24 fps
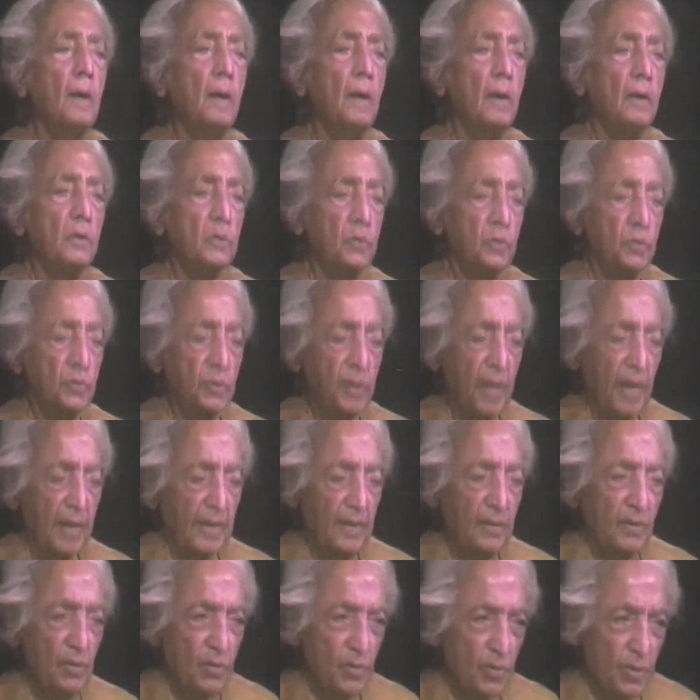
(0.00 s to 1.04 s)
to take
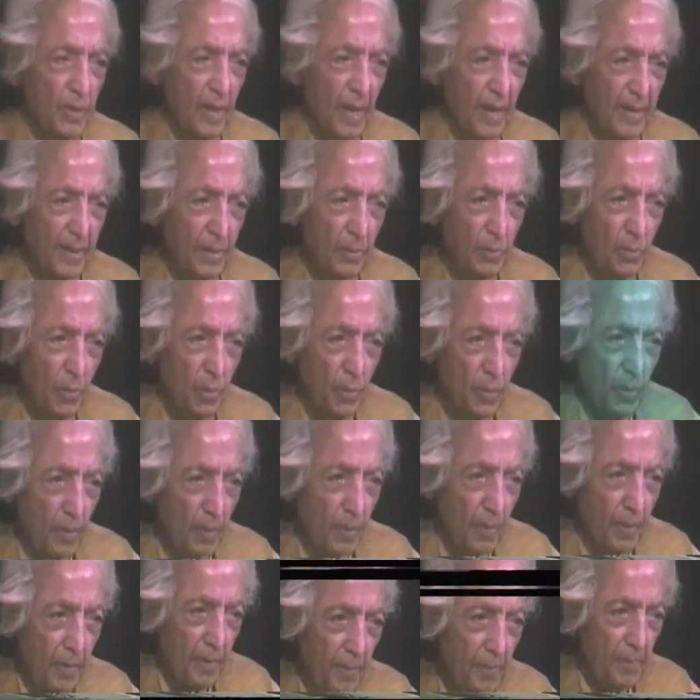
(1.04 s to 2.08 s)
into the other world,
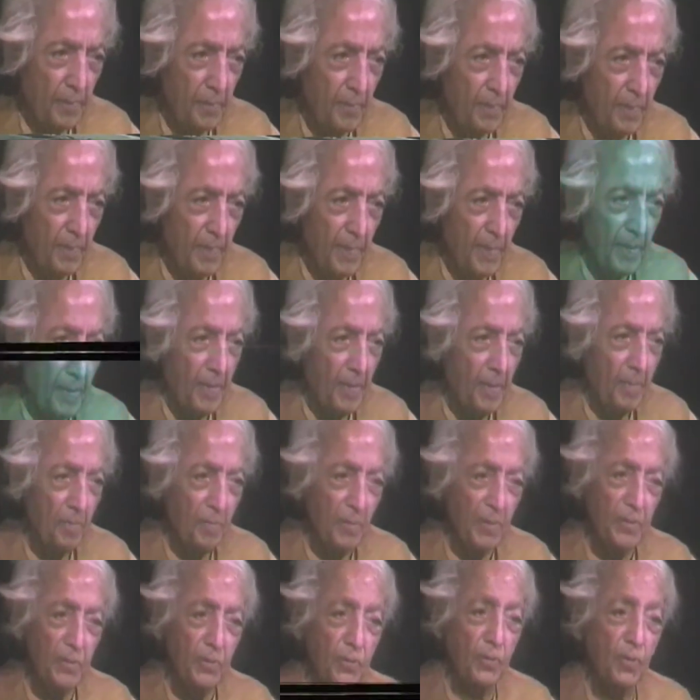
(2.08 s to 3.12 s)

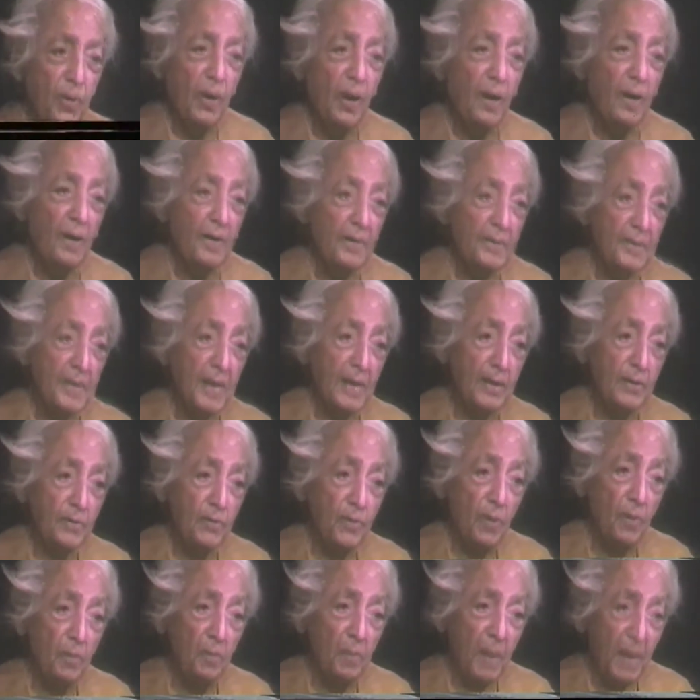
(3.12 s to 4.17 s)
but you can't take your
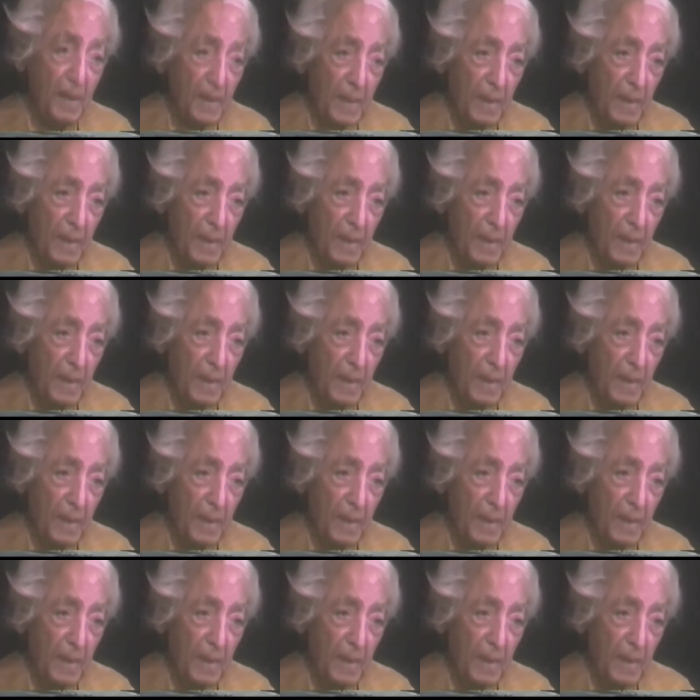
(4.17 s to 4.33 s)
money,